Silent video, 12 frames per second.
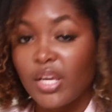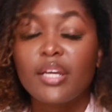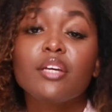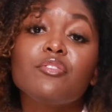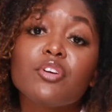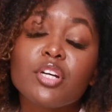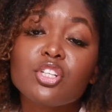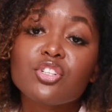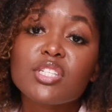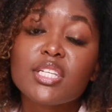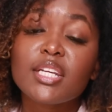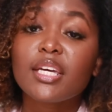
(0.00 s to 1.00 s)
And if you're
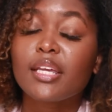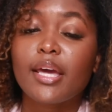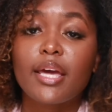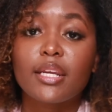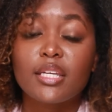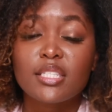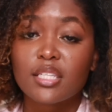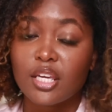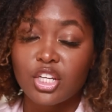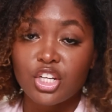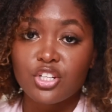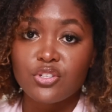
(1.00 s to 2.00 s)
interested in any
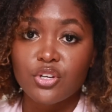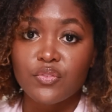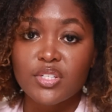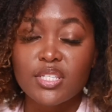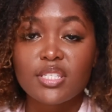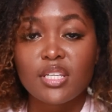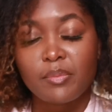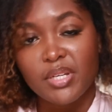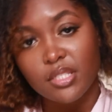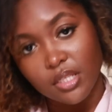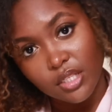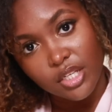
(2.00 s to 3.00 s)
skincare services at my
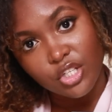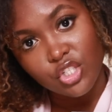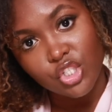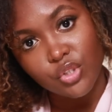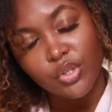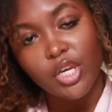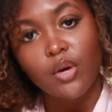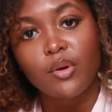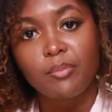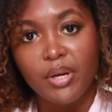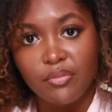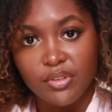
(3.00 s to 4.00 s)
skincare studio
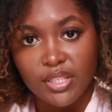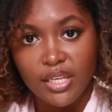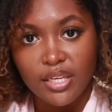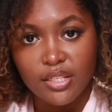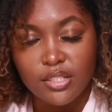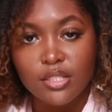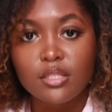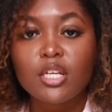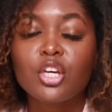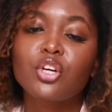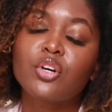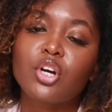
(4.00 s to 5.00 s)
in Beverly Hills,
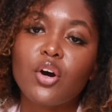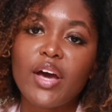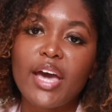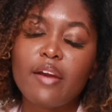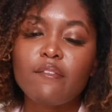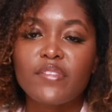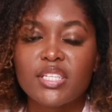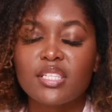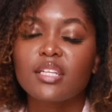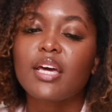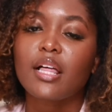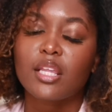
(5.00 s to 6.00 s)
you can go ahead and
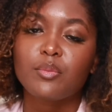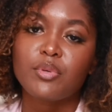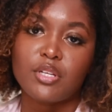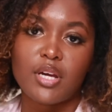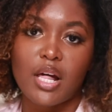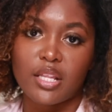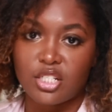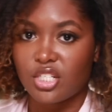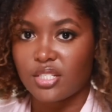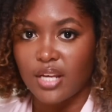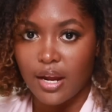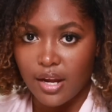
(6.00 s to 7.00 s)
visit
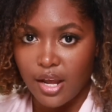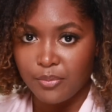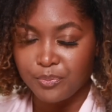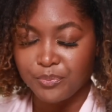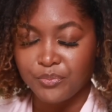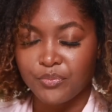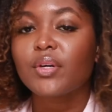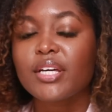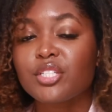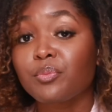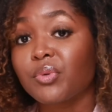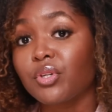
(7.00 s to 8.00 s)
labeautyologist.com. You
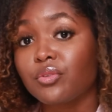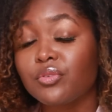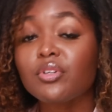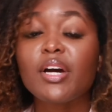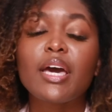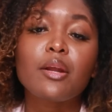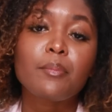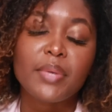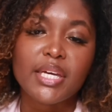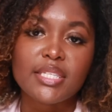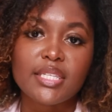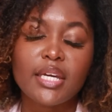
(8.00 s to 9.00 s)
guys are beautiful and
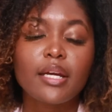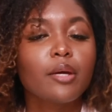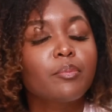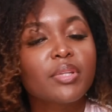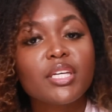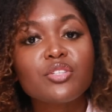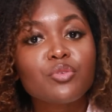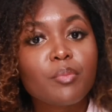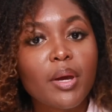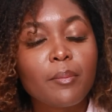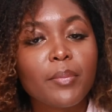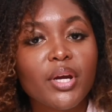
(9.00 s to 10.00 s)
amazing, and please
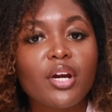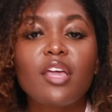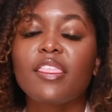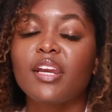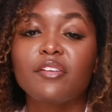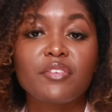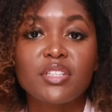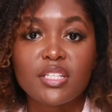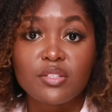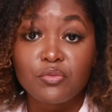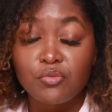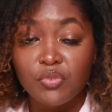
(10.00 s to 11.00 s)
remember that if it
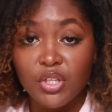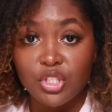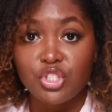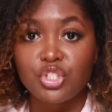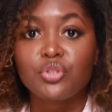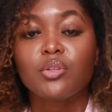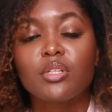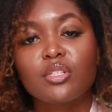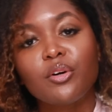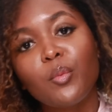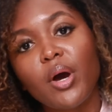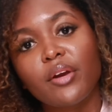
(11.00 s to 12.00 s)
doesn't feed you,
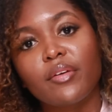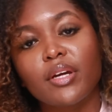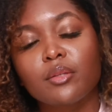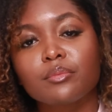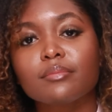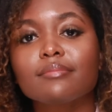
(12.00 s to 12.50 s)
don't water it.